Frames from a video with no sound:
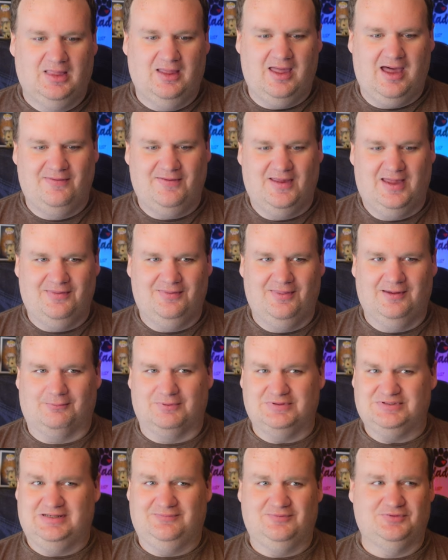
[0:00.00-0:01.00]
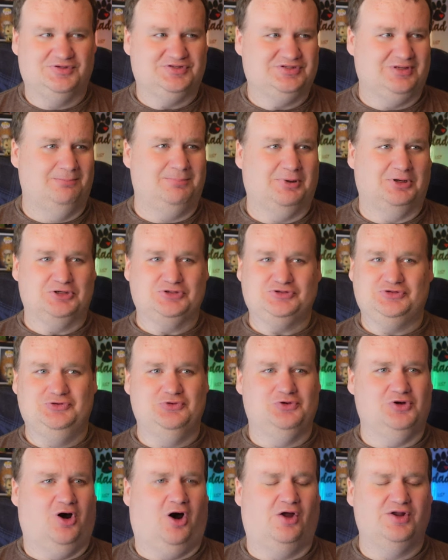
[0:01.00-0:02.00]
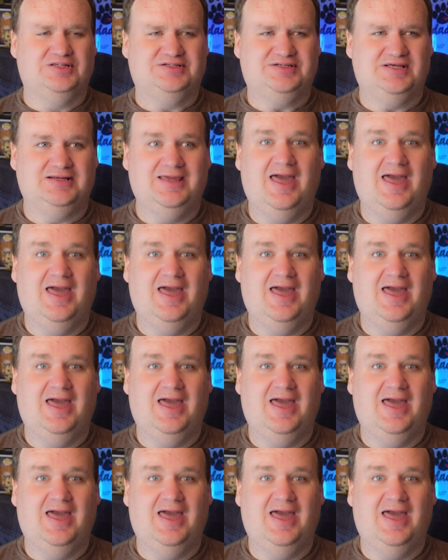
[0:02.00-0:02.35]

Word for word: And then there was even some person who called and said,